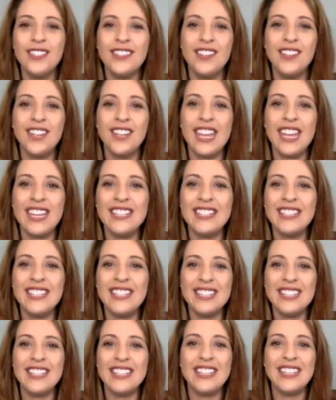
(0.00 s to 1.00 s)
Their gaze
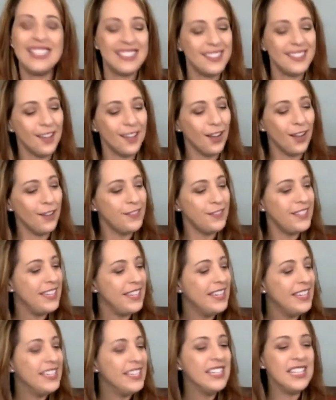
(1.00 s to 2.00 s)
is soft.
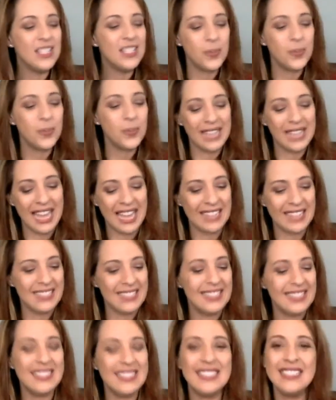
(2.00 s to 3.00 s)
He's
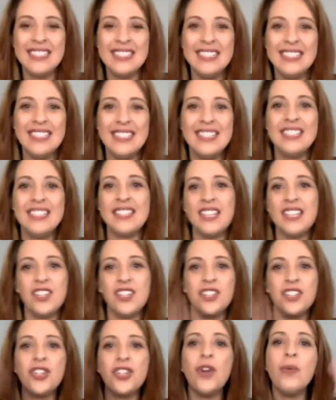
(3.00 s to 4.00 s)
relaxed. His
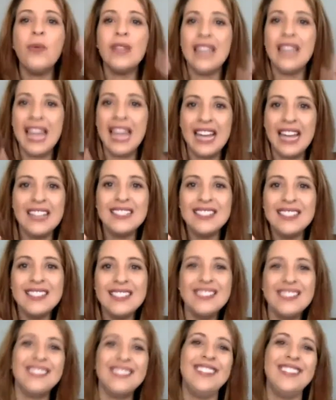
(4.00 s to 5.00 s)
ears are
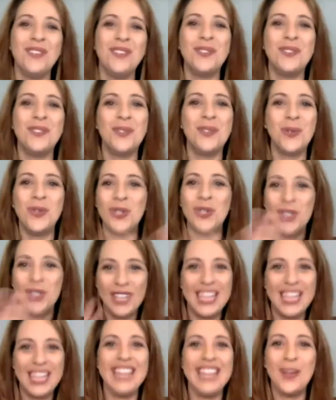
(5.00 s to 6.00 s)
relaxed, you know, so you're
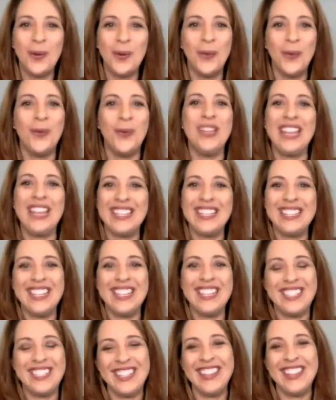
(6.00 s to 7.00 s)
looking at the whole
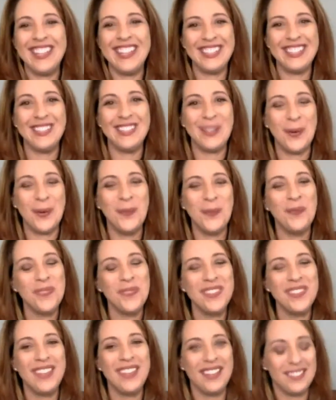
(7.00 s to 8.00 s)
relaxation thing. So
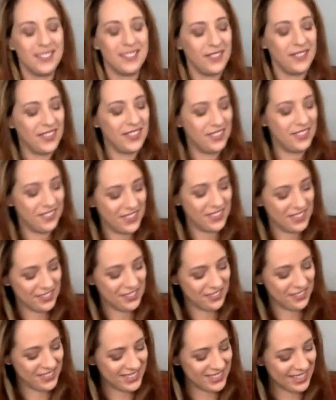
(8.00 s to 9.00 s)
yeah, it's a very, very
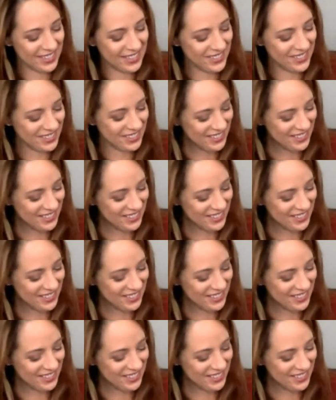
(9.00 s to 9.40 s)
different sound.